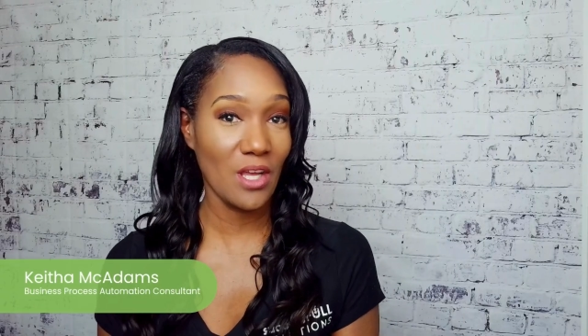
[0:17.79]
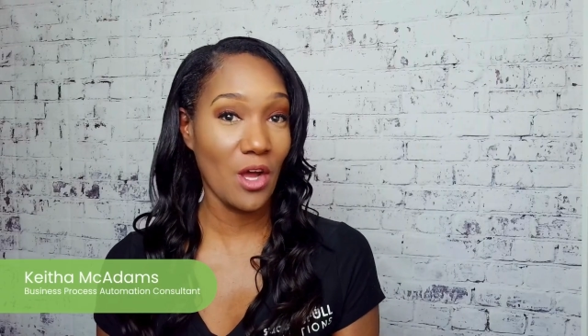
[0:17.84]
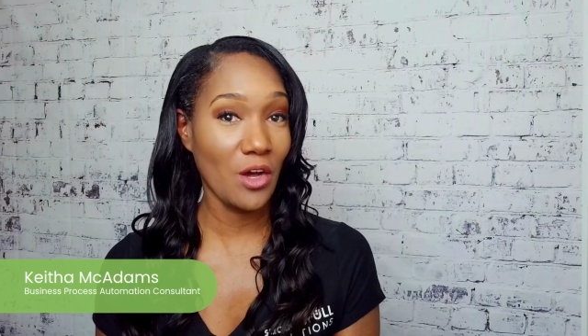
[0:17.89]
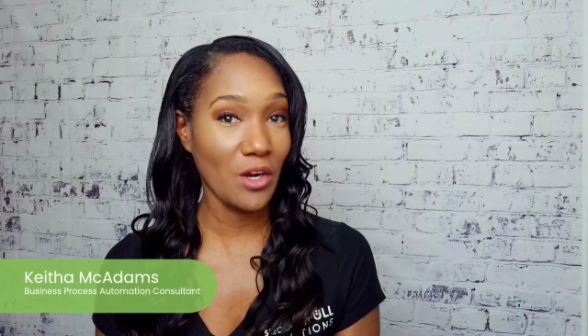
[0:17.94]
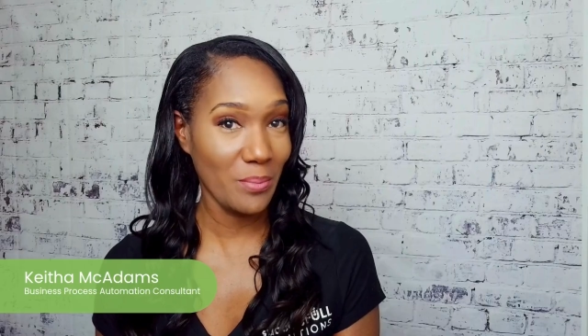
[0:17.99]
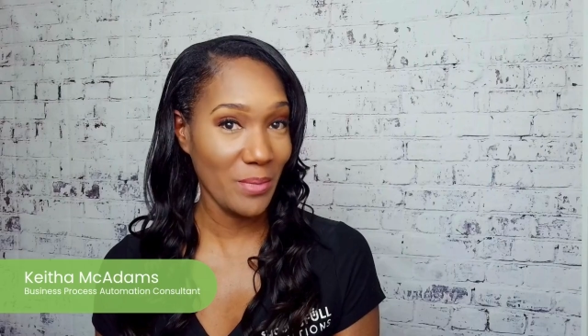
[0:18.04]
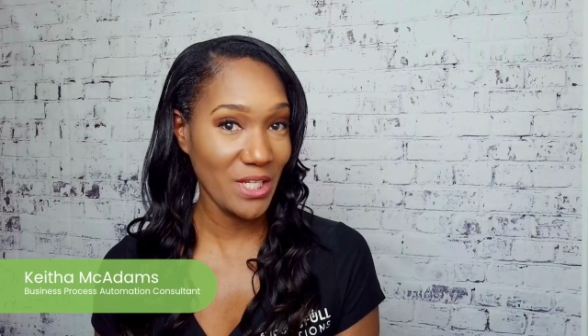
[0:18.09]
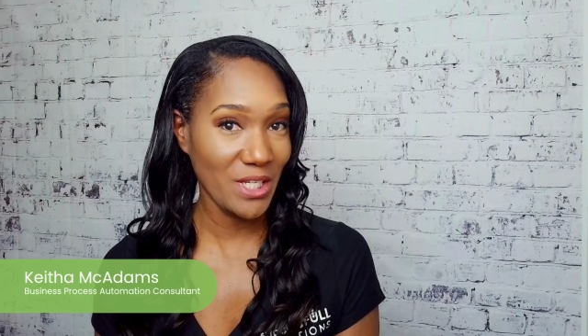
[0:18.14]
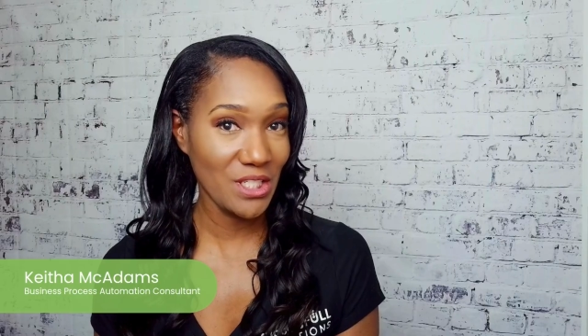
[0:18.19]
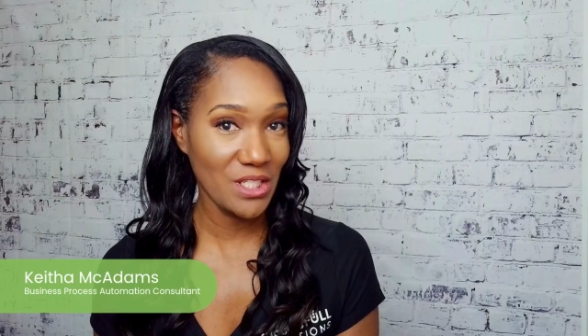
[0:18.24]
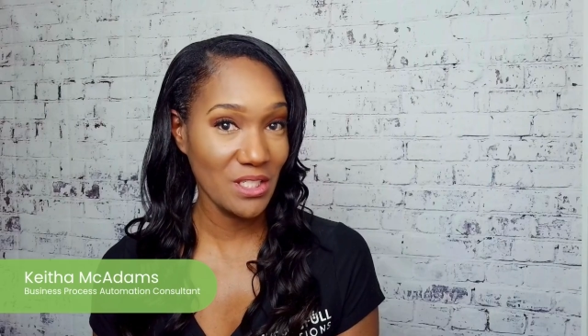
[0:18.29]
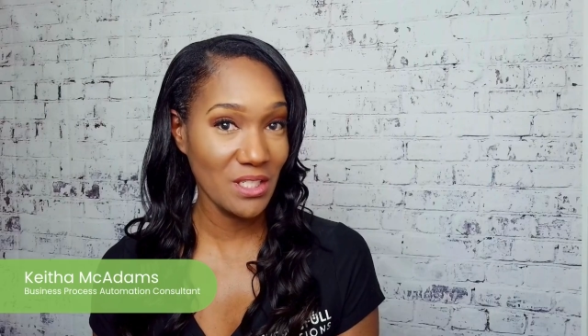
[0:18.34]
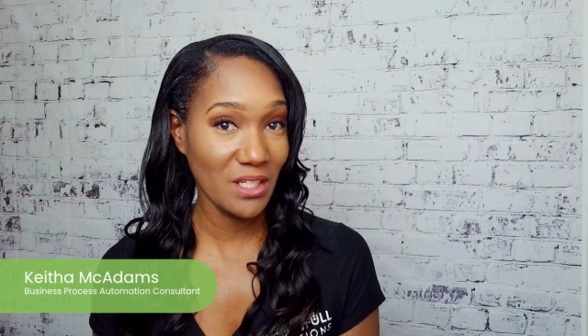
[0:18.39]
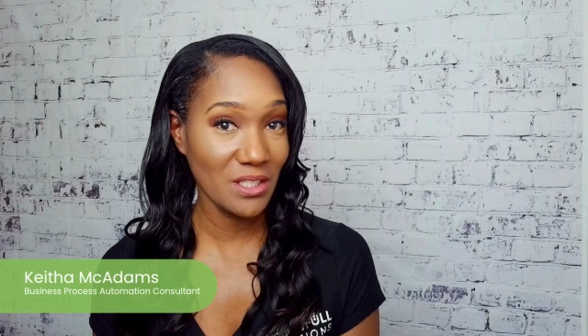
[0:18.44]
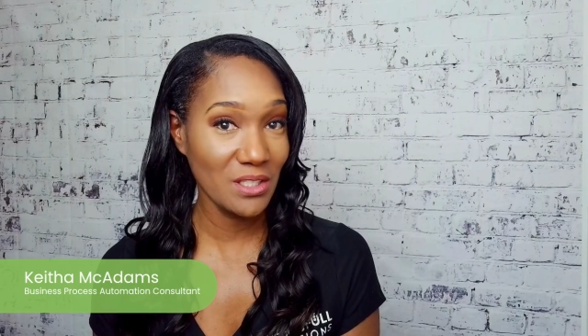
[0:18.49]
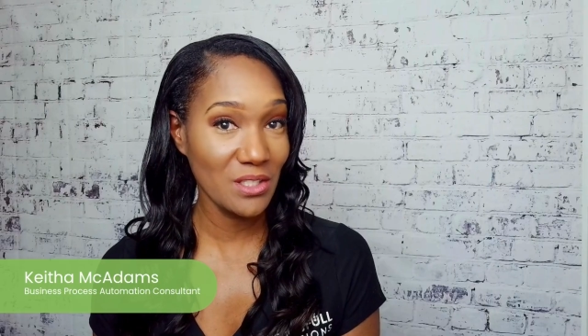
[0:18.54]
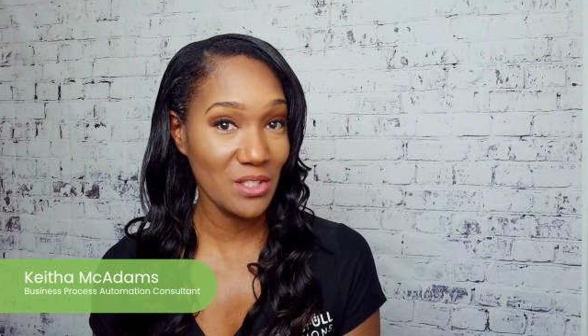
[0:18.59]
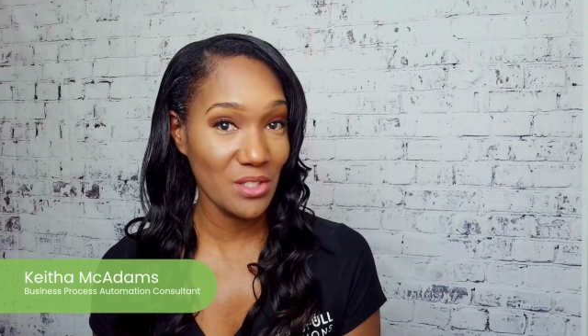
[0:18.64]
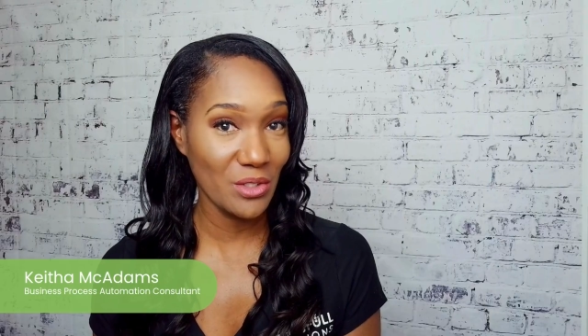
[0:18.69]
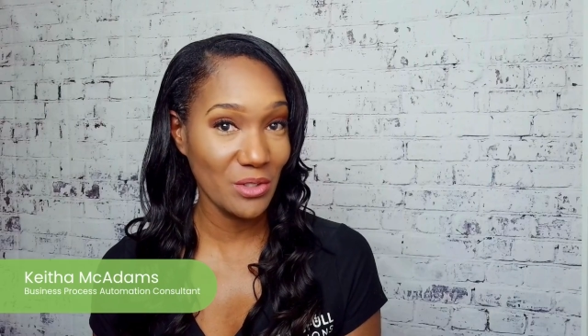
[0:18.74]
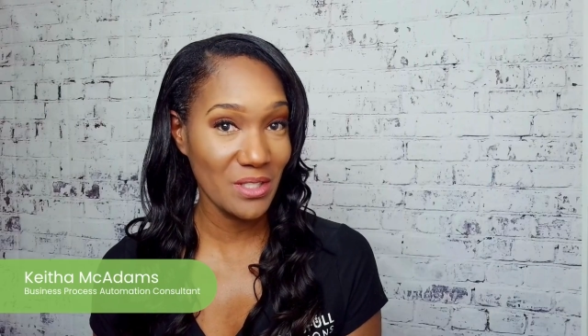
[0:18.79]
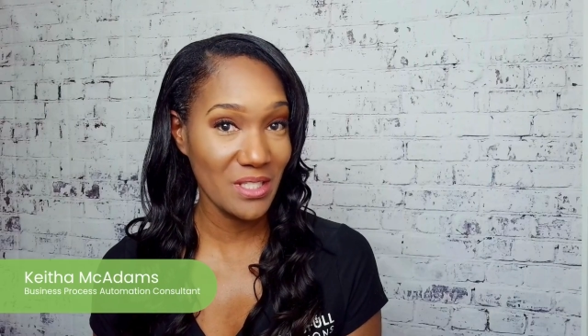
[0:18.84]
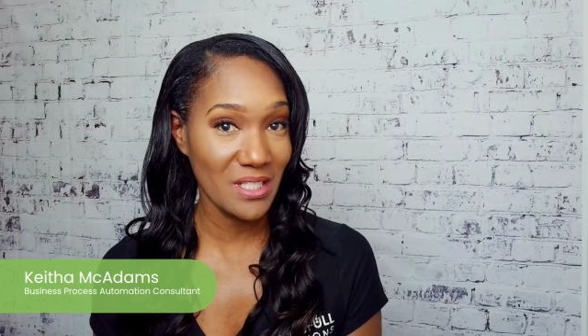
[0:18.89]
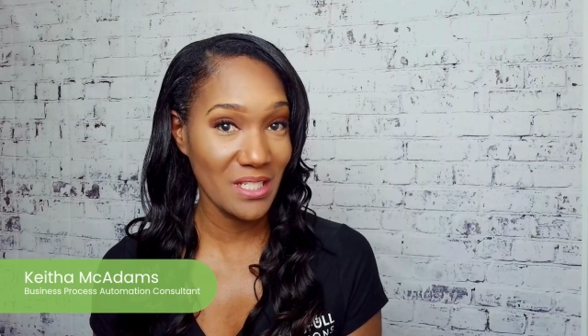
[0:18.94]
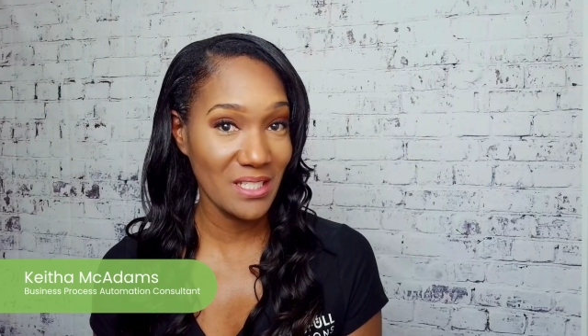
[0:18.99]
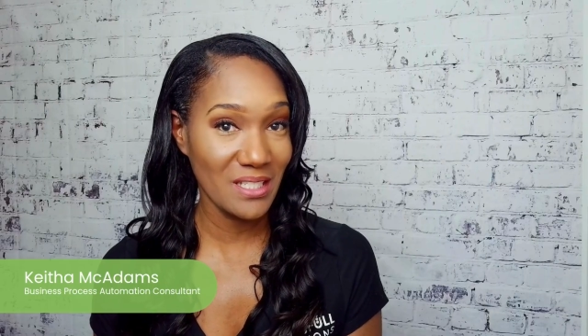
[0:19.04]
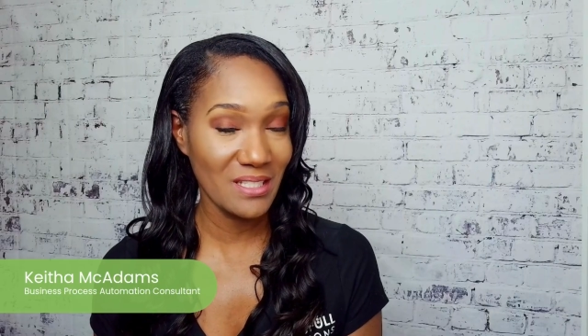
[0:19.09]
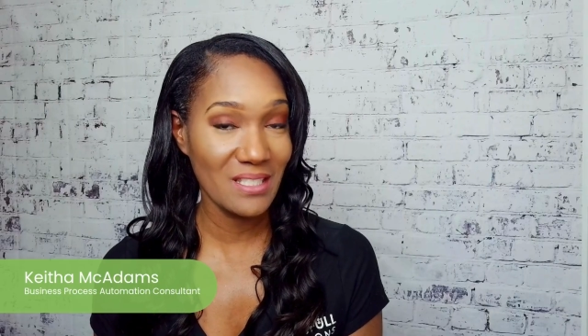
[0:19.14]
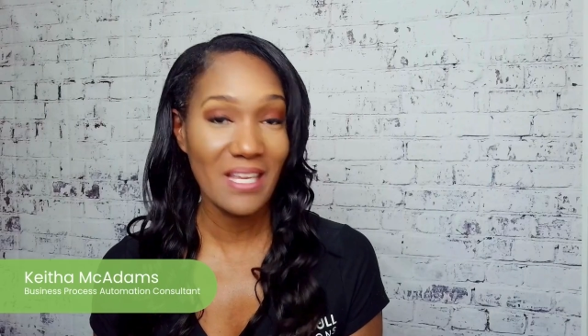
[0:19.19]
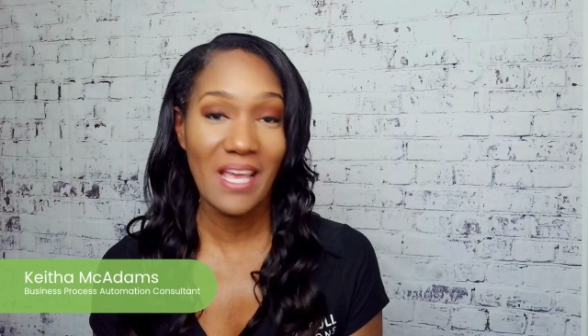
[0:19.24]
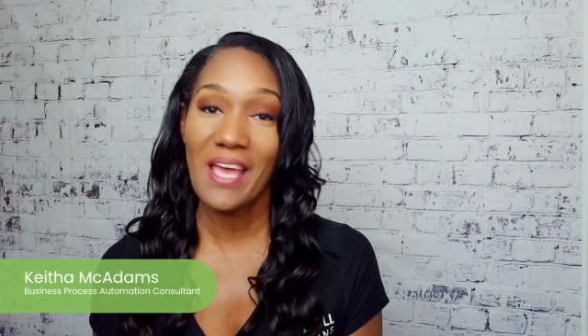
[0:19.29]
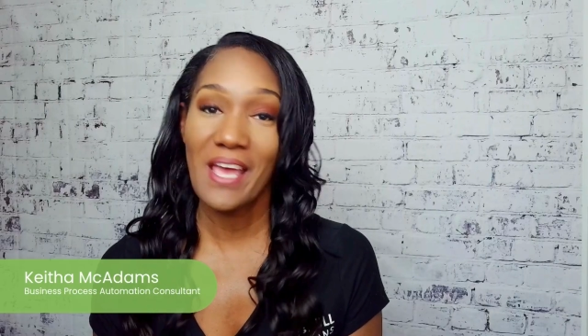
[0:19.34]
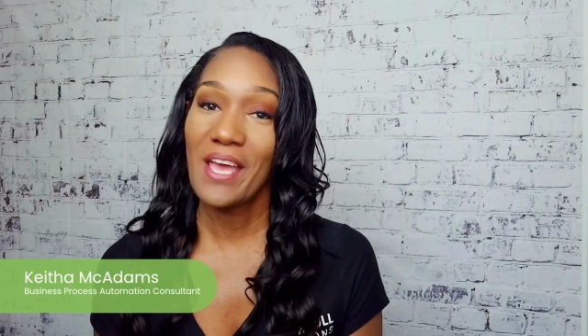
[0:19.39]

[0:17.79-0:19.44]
automation consultant,